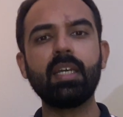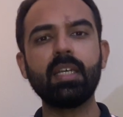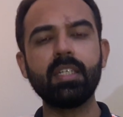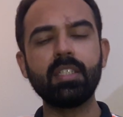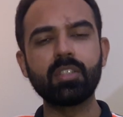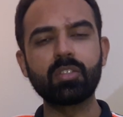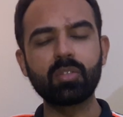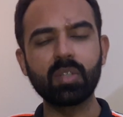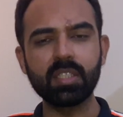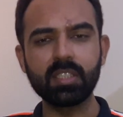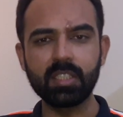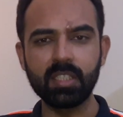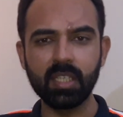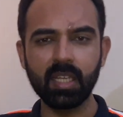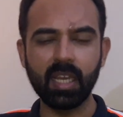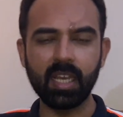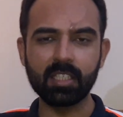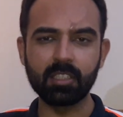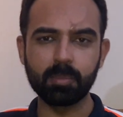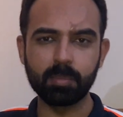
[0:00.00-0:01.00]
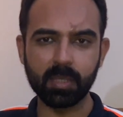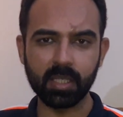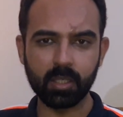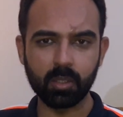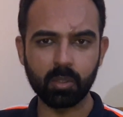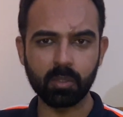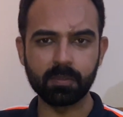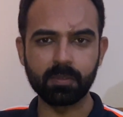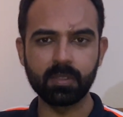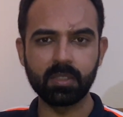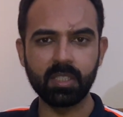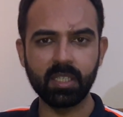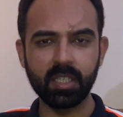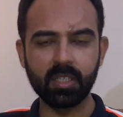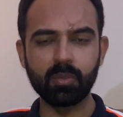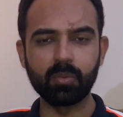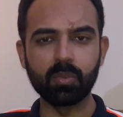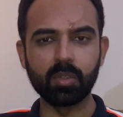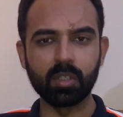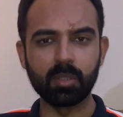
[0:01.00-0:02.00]
Interesting aspect of
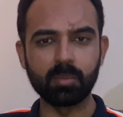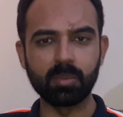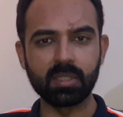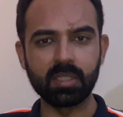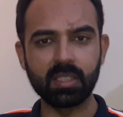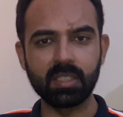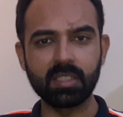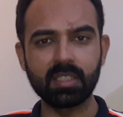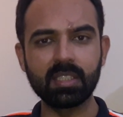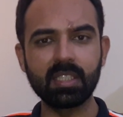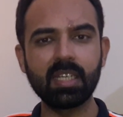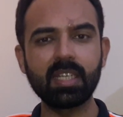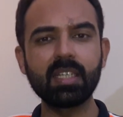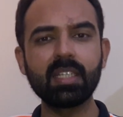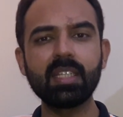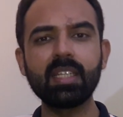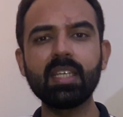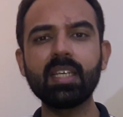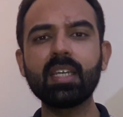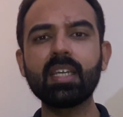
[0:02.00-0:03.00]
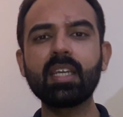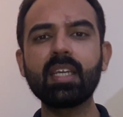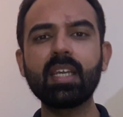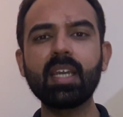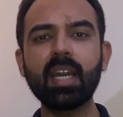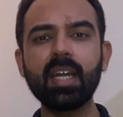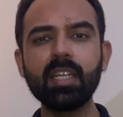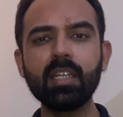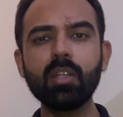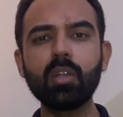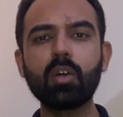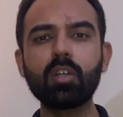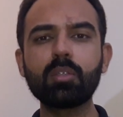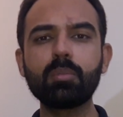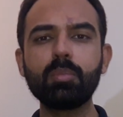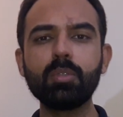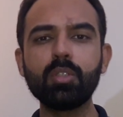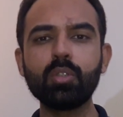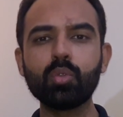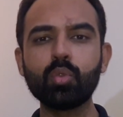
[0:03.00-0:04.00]
state verbs is that they
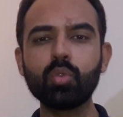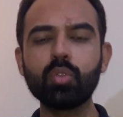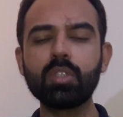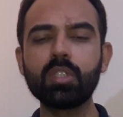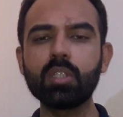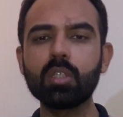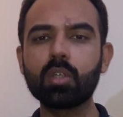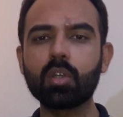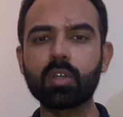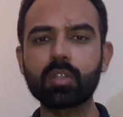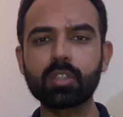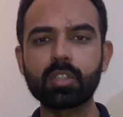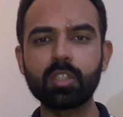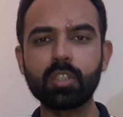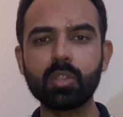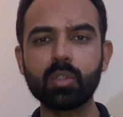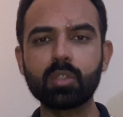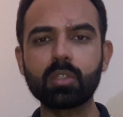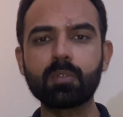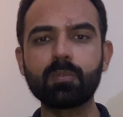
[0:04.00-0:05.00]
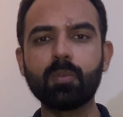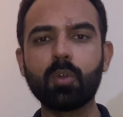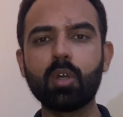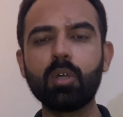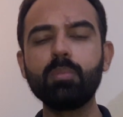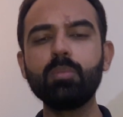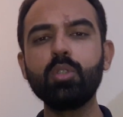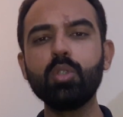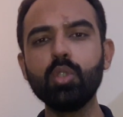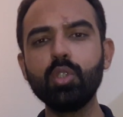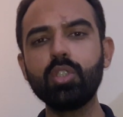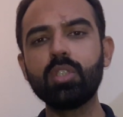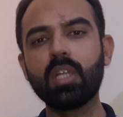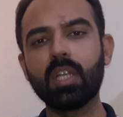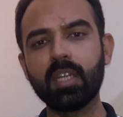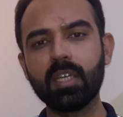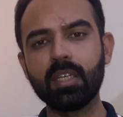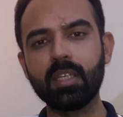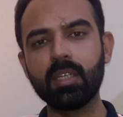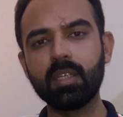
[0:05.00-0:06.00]
cannot be used in continuous form
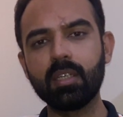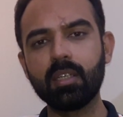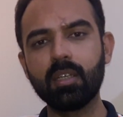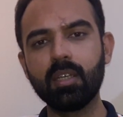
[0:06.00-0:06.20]
usually.